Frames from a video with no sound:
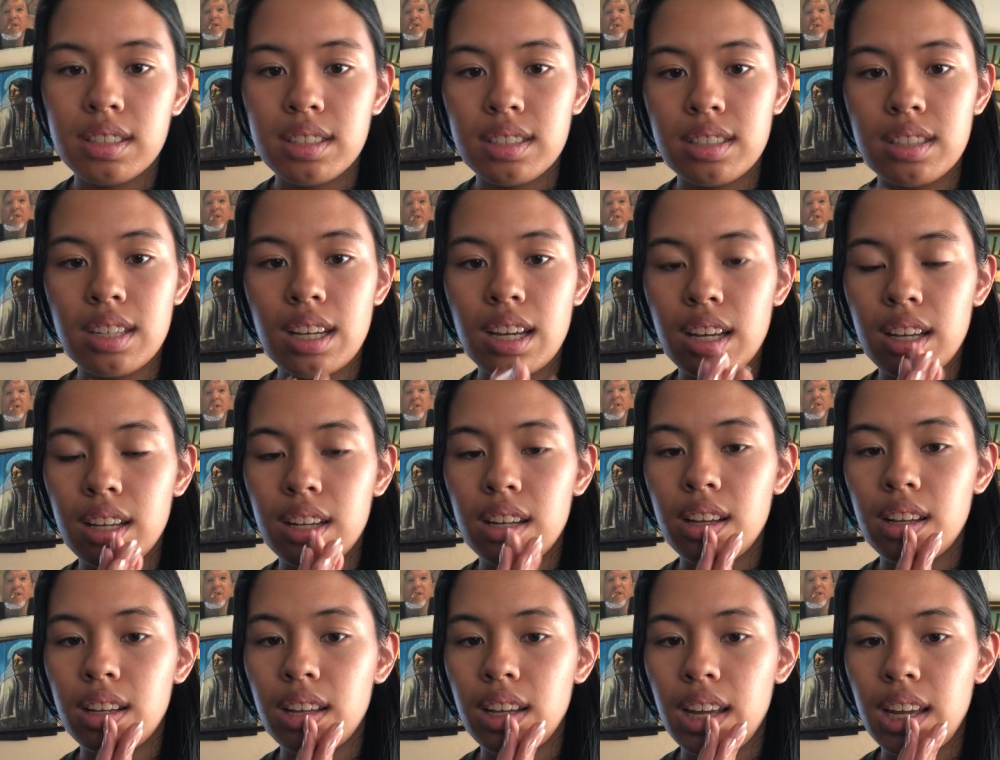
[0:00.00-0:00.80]

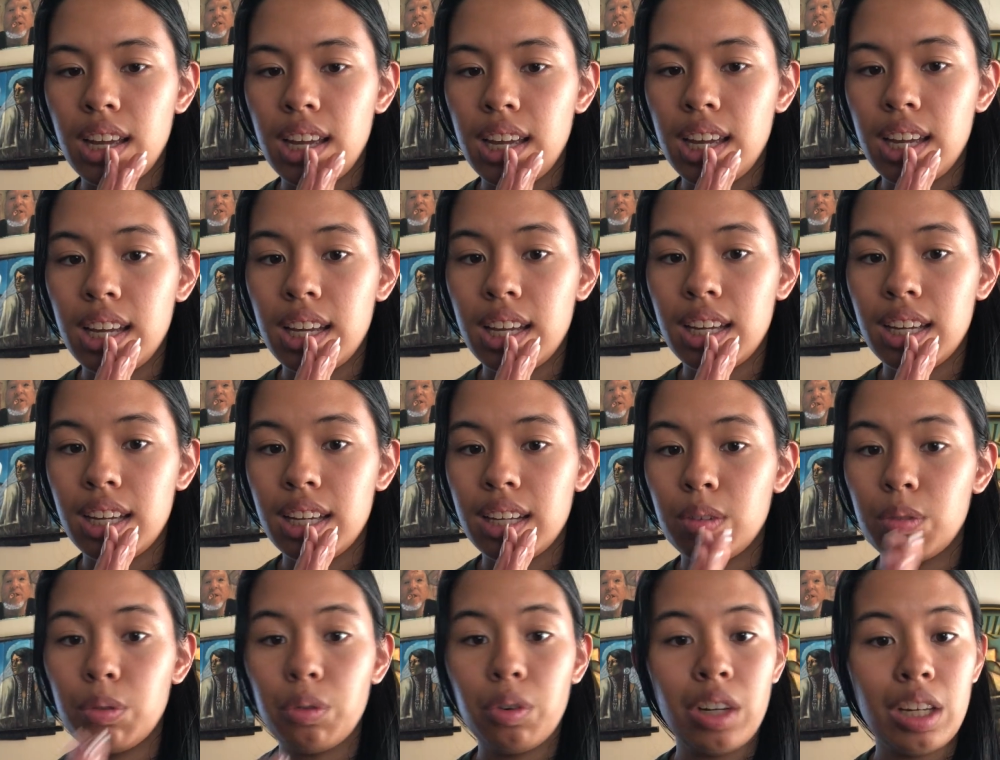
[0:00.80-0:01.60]
did
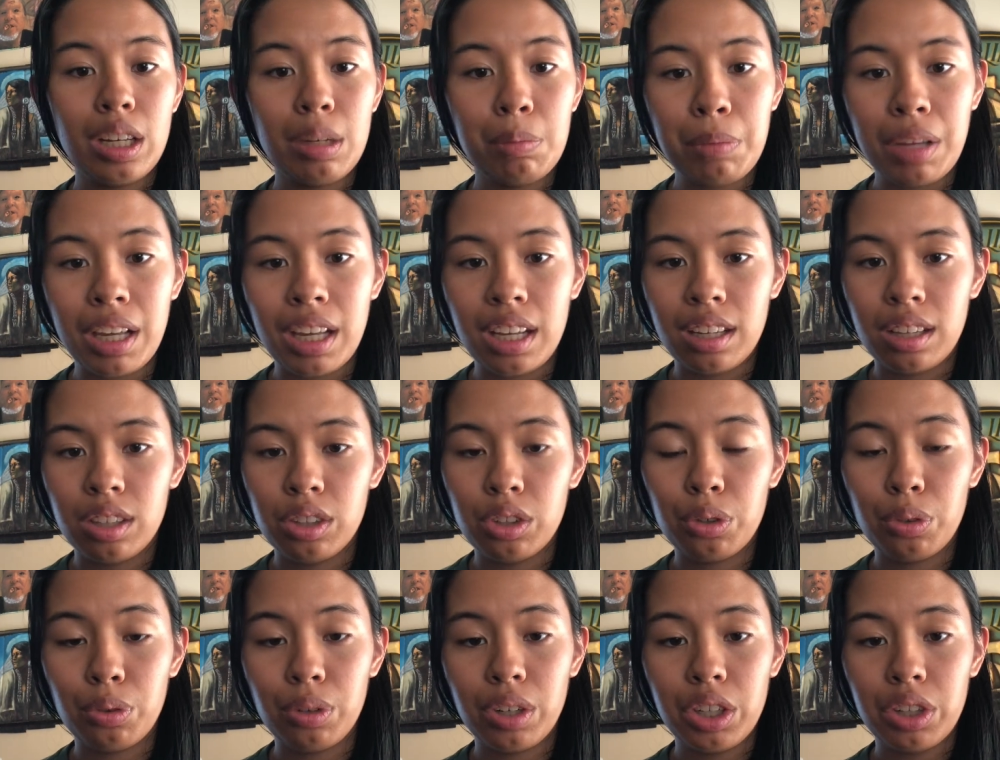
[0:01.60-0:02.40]
a
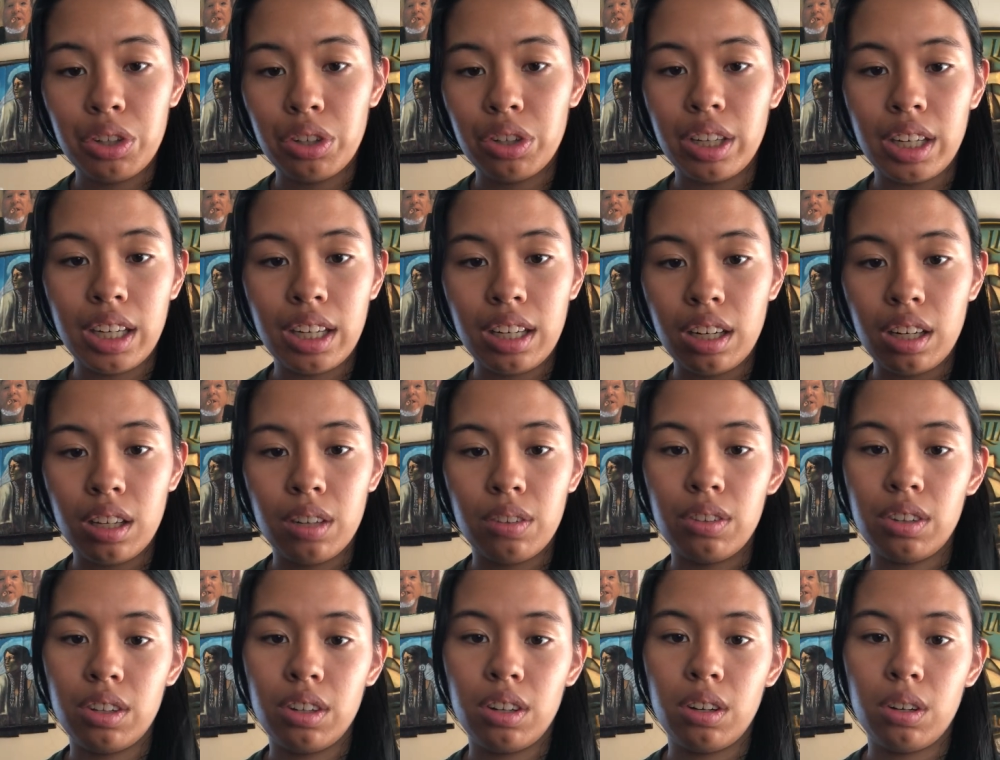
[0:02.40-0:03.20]
recreate
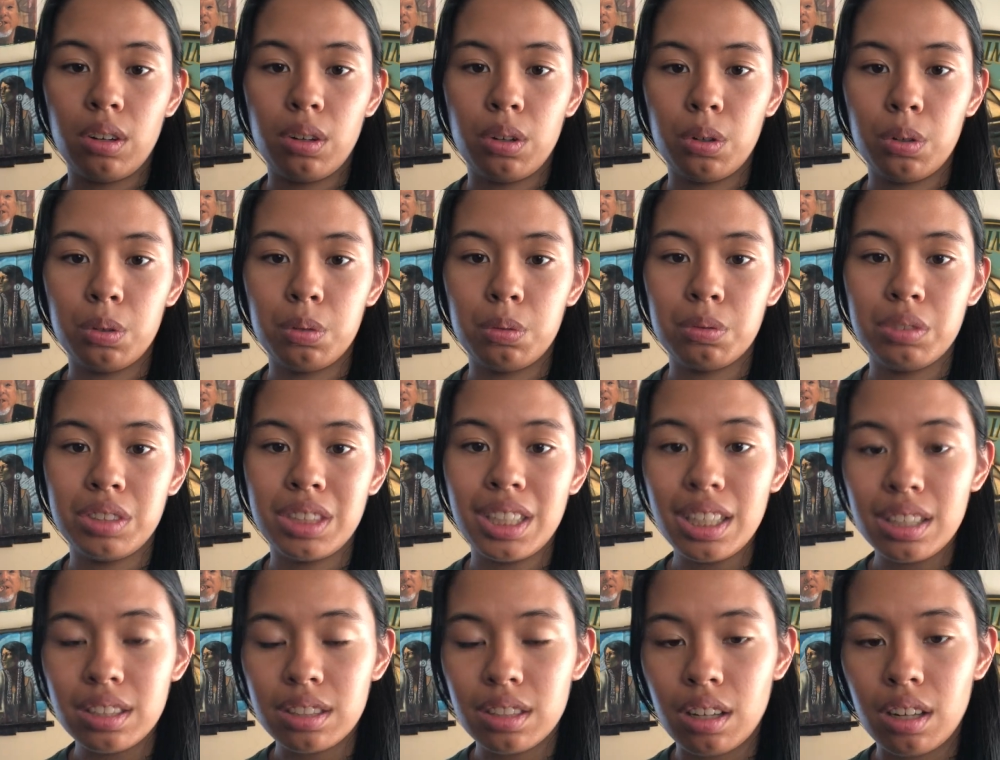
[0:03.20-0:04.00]
of their own
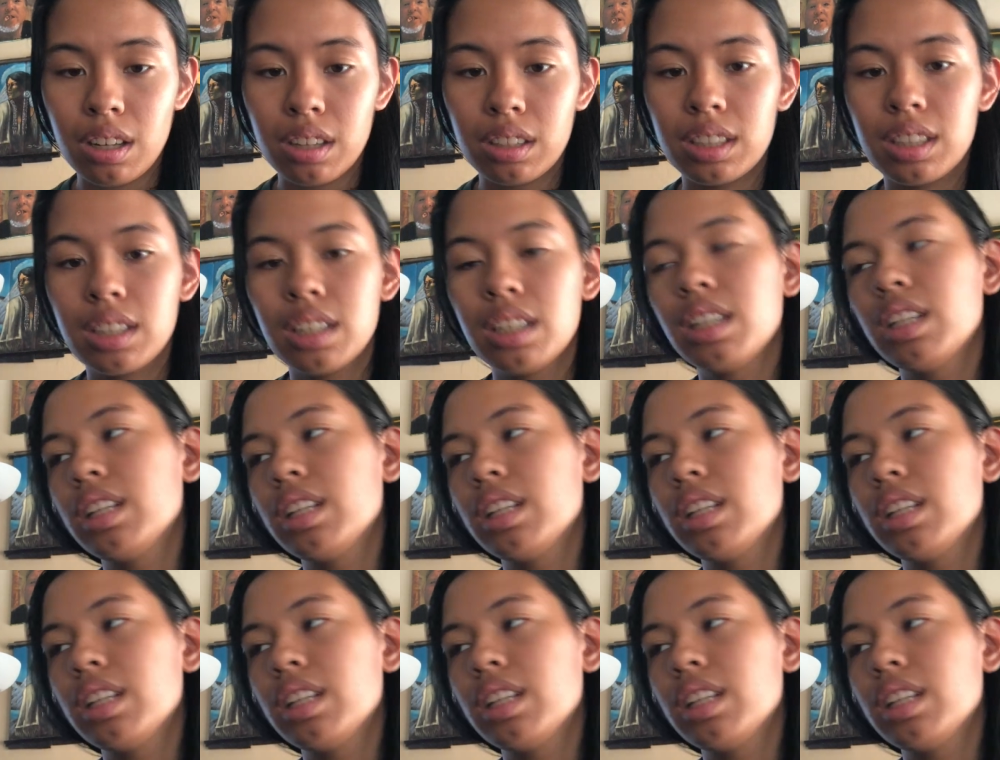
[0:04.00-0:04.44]
TikTok,